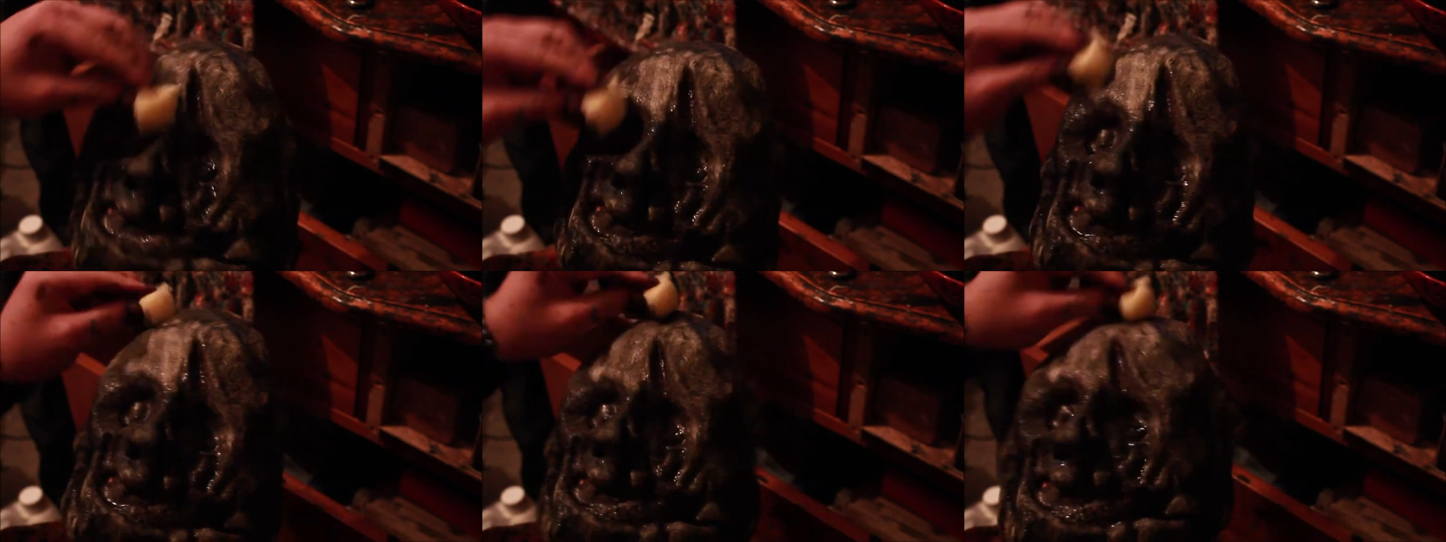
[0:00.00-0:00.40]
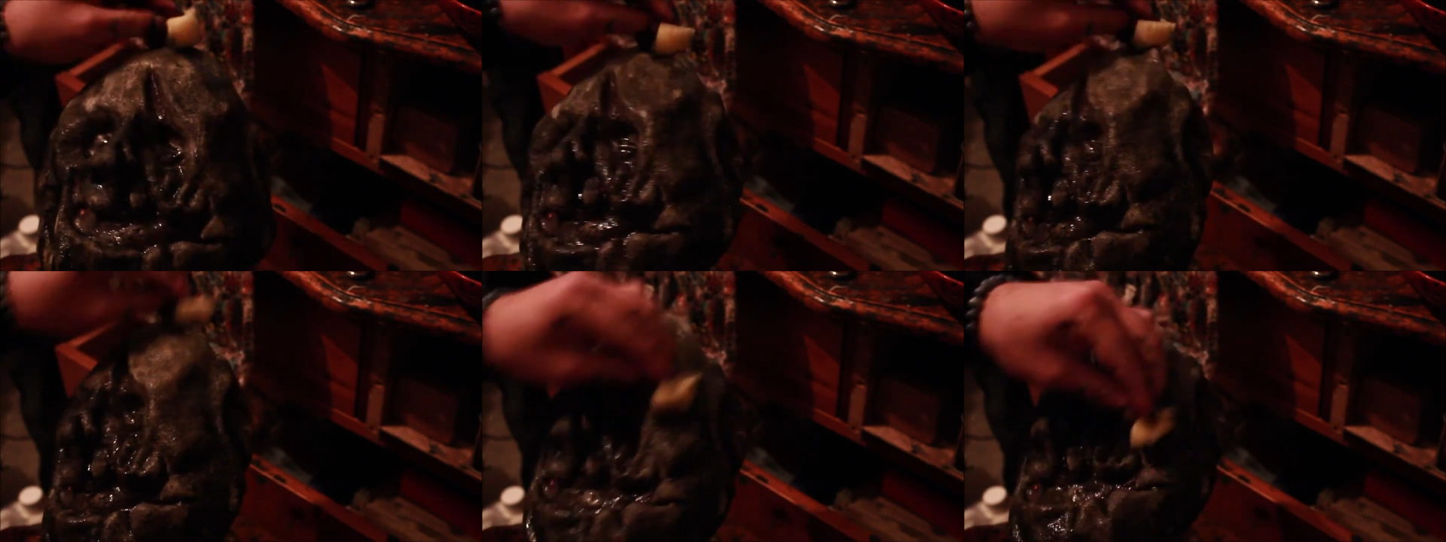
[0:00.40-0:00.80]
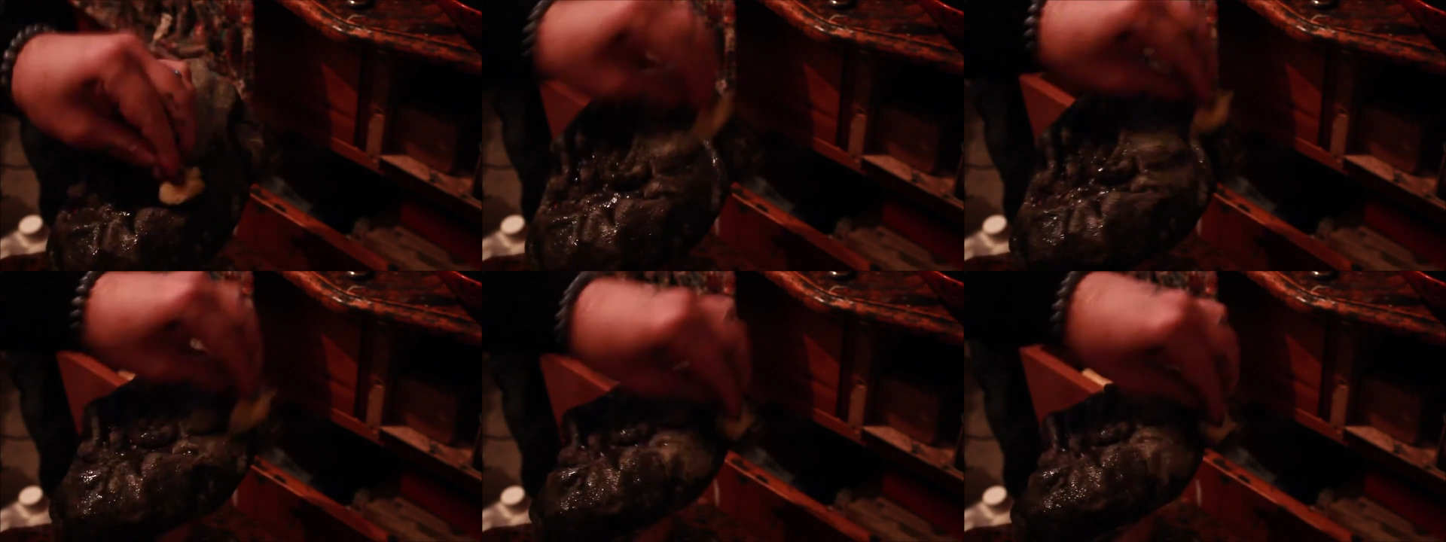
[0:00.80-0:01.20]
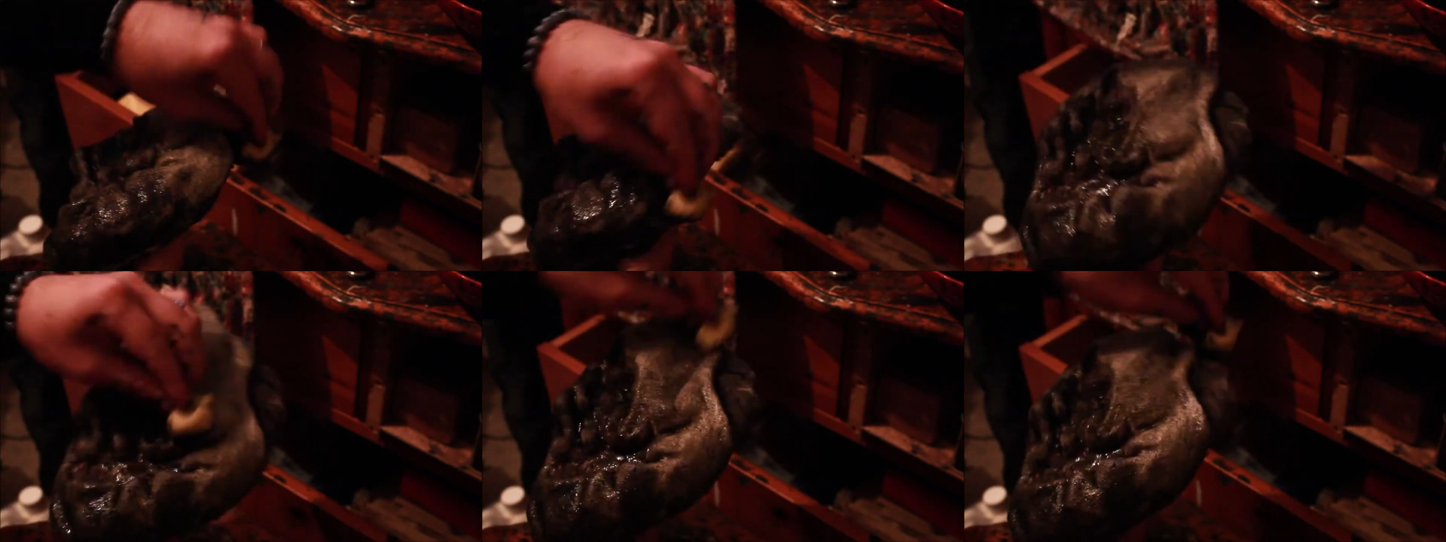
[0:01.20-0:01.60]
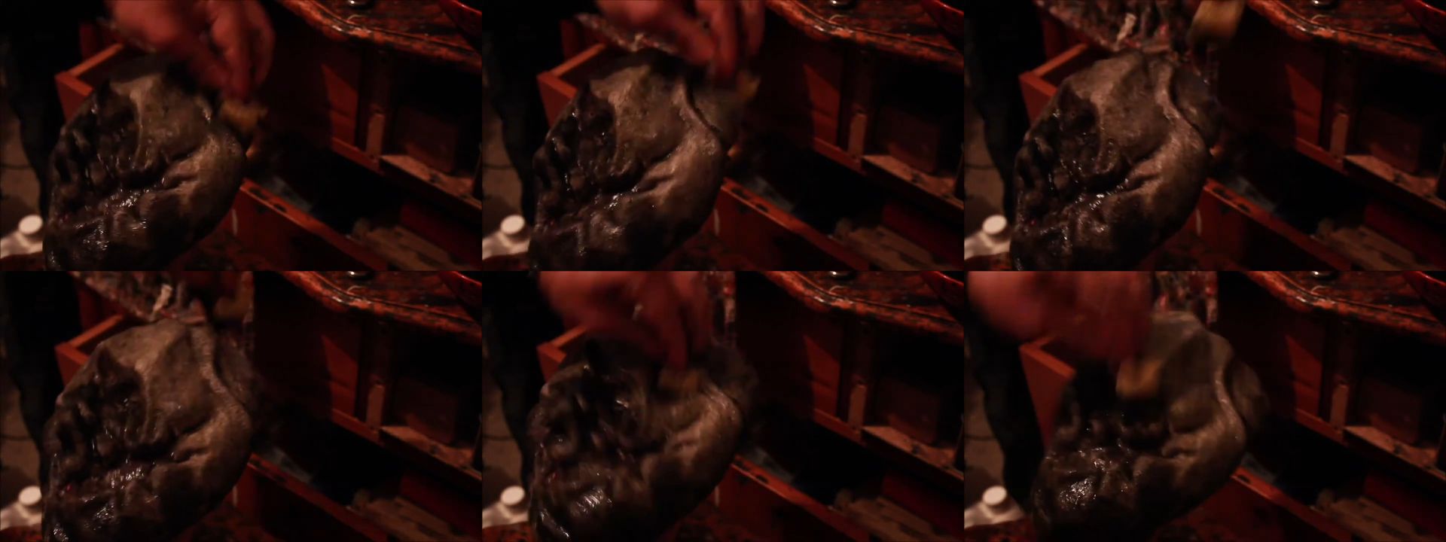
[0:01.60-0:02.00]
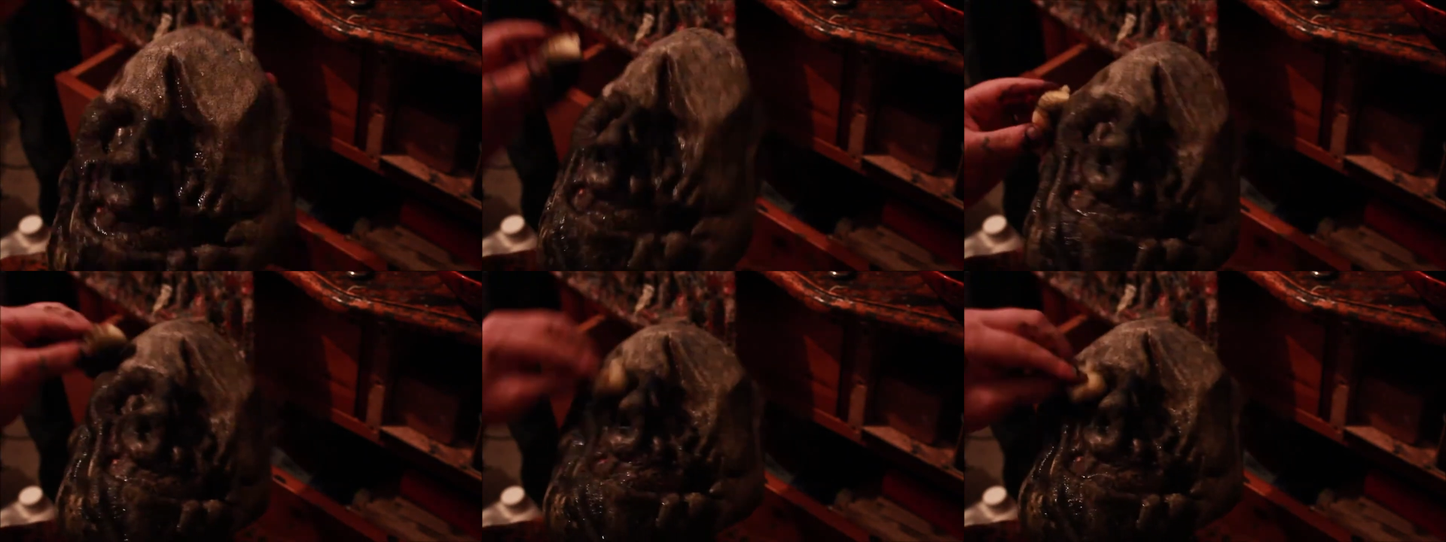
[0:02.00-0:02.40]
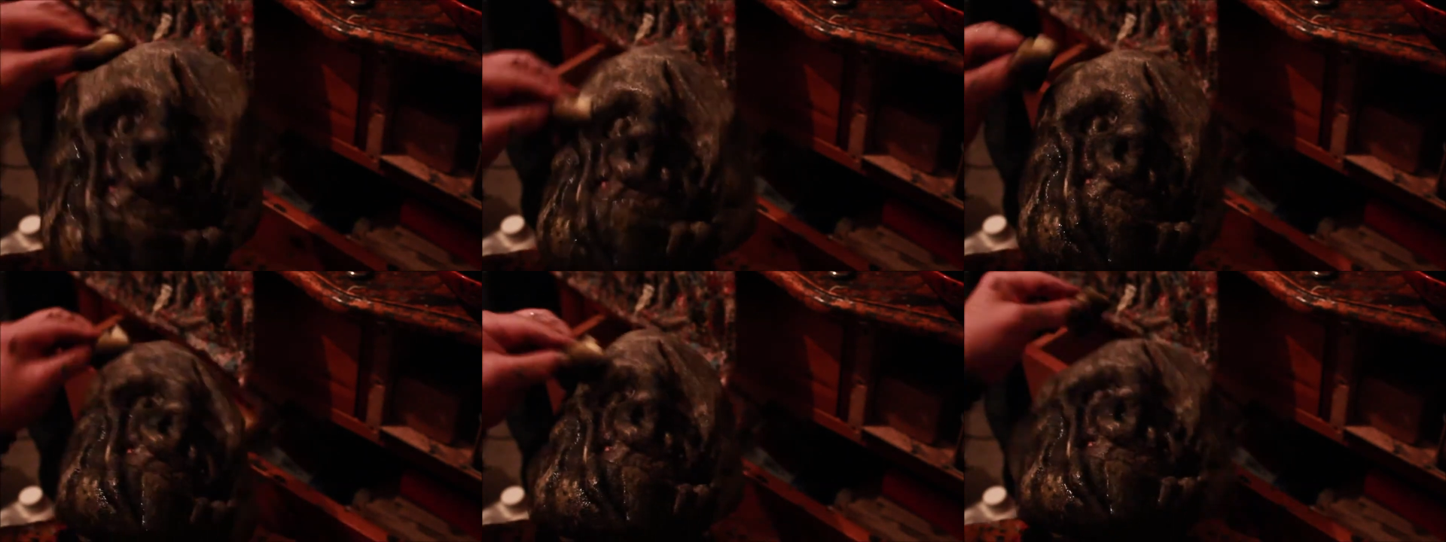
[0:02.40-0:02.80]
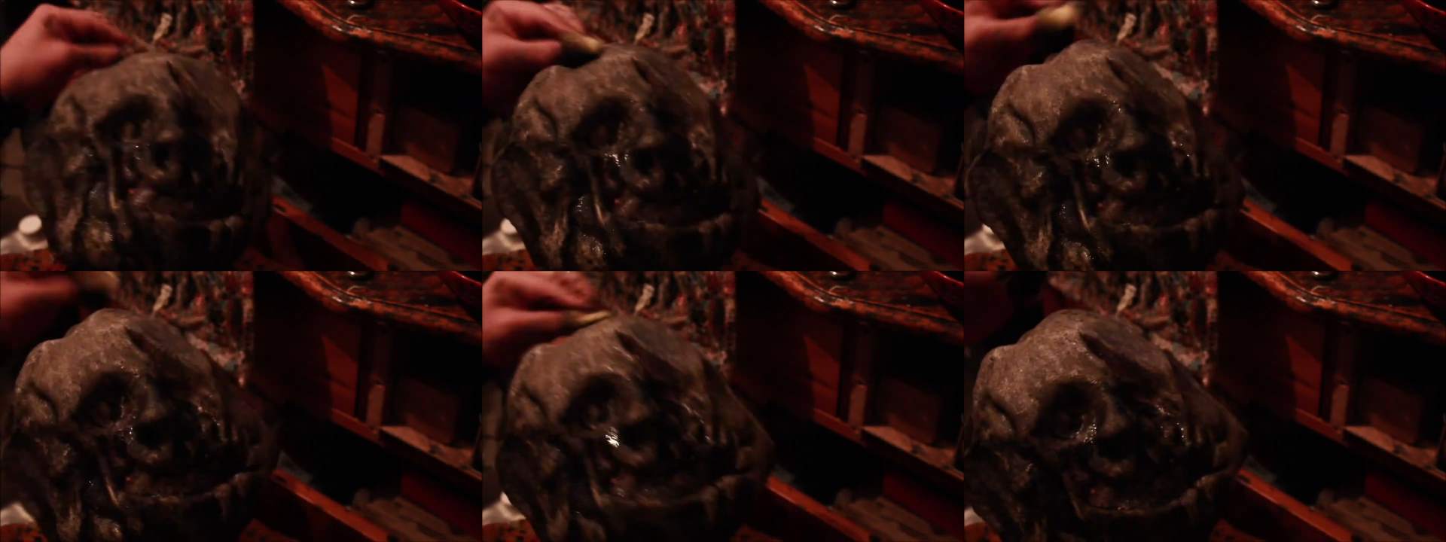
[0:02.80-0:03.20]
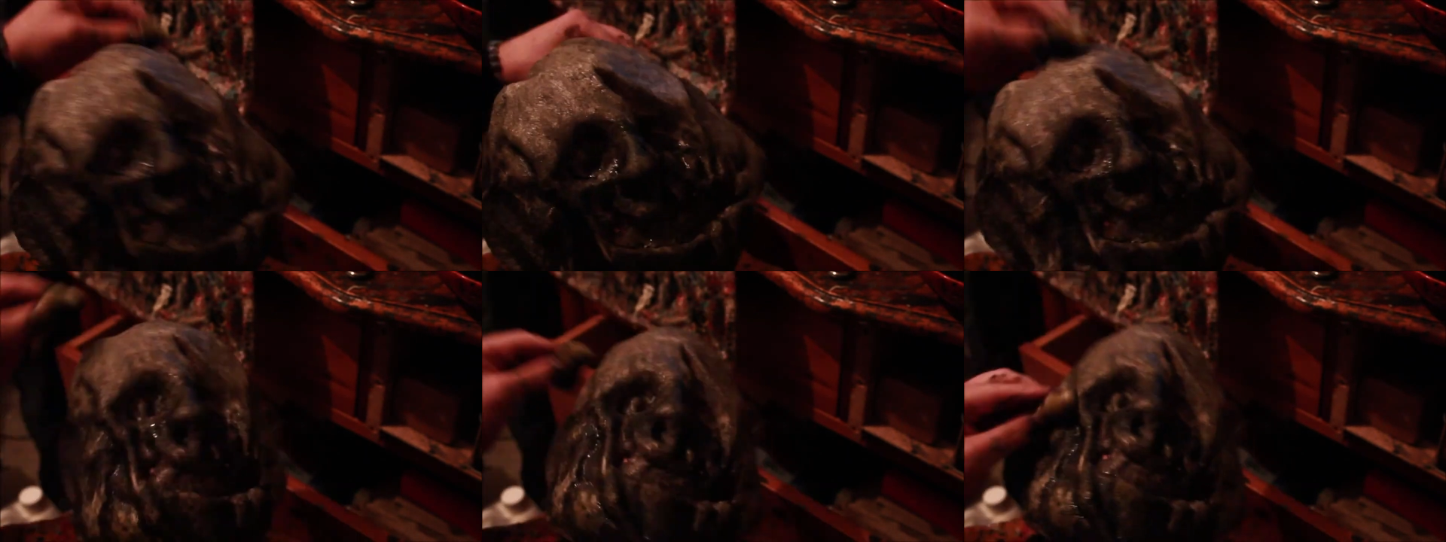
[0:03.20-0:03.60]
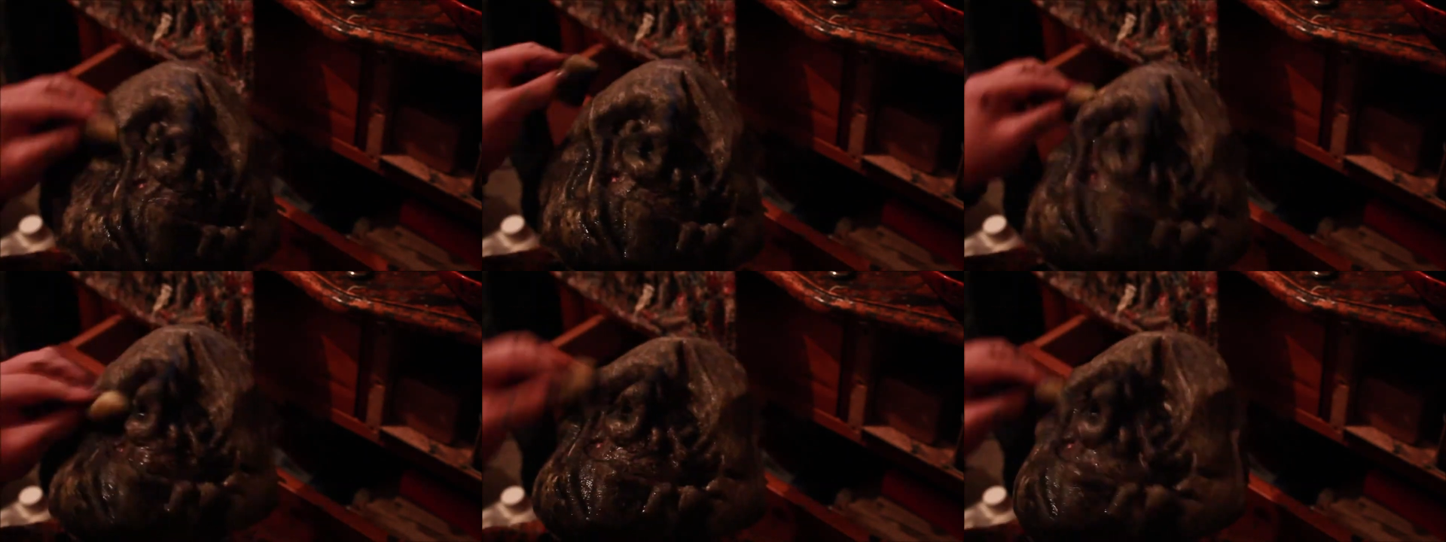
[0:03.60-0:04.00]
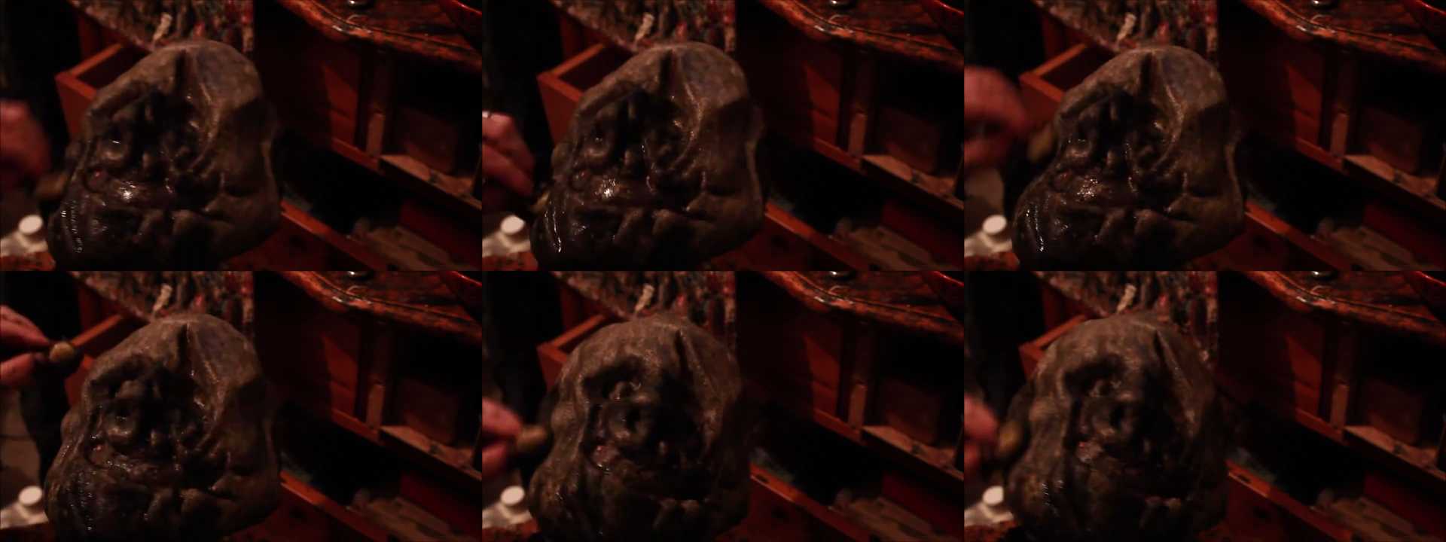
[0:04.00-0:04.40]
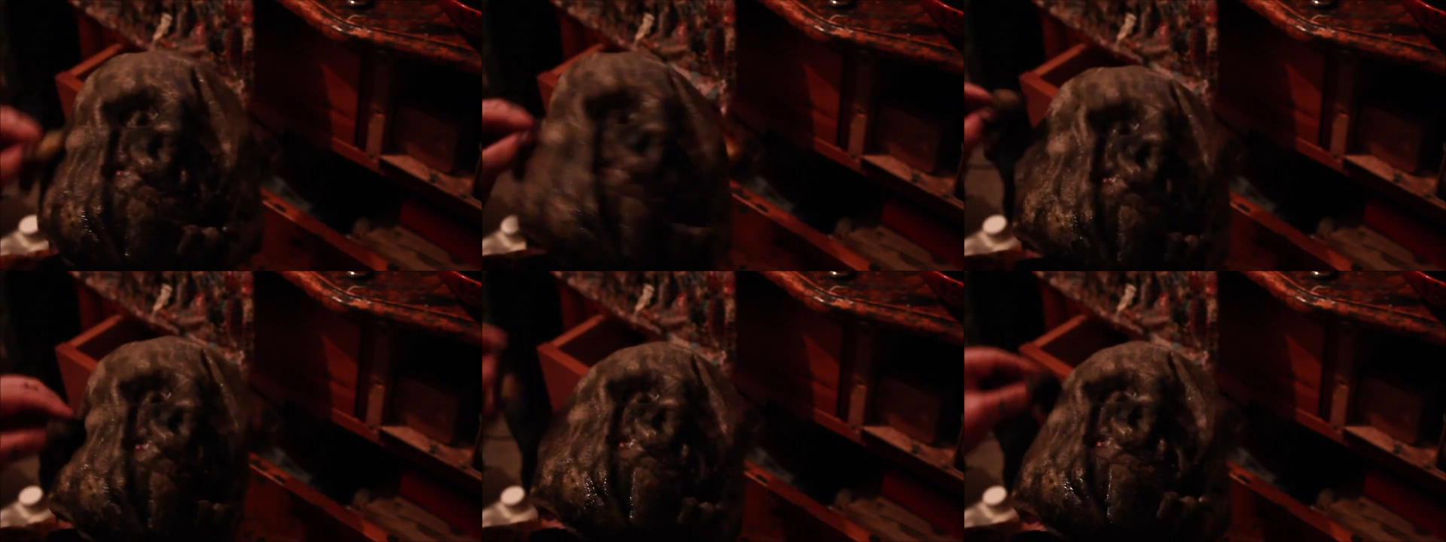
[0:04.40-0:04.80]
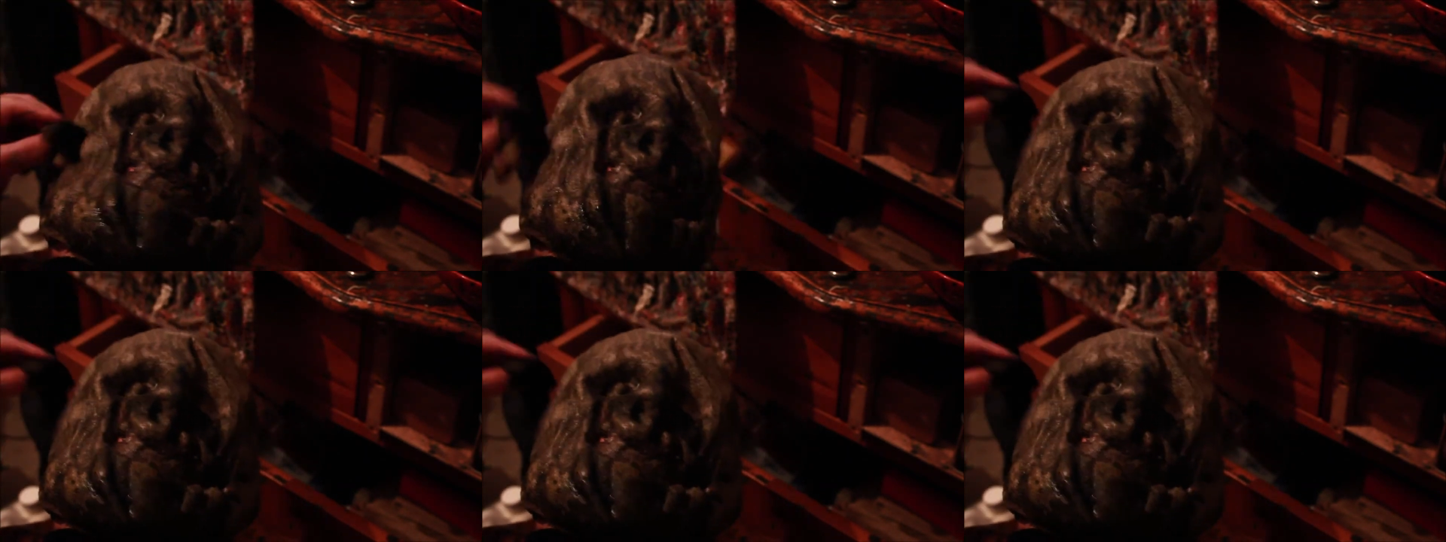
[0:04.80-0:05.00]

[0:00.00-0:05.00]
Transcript: No face is visible, so there are no lips to read.